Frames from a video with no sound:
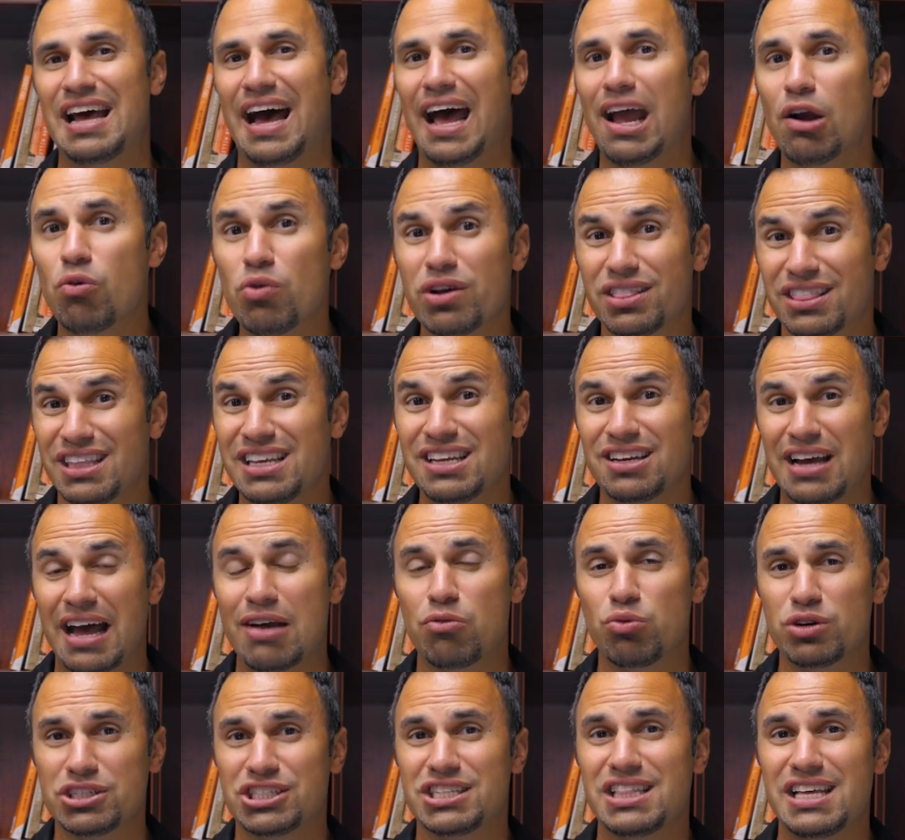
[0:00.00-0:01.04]
I, I
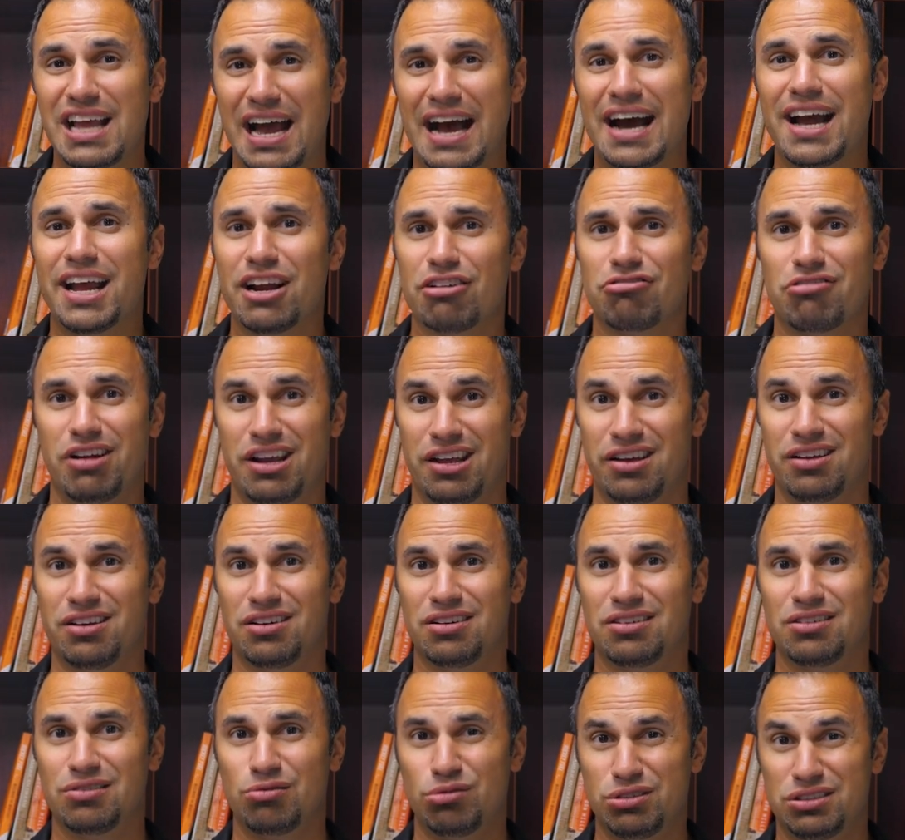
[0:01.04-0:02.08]
wish the IRA
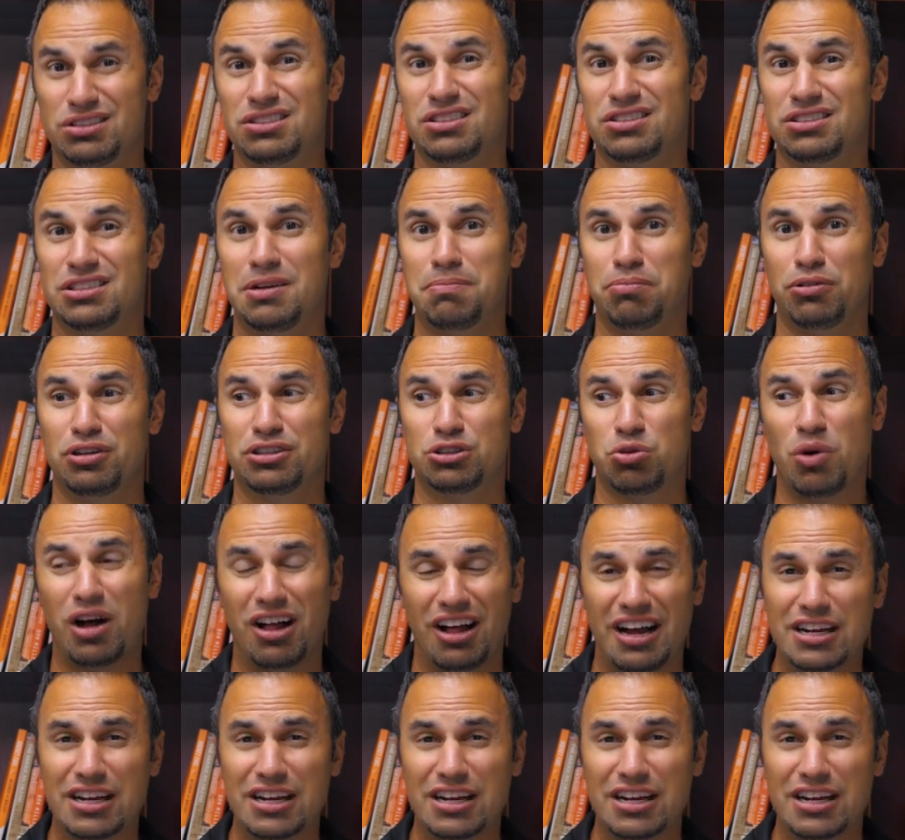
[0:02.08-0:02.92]
was this simple as well.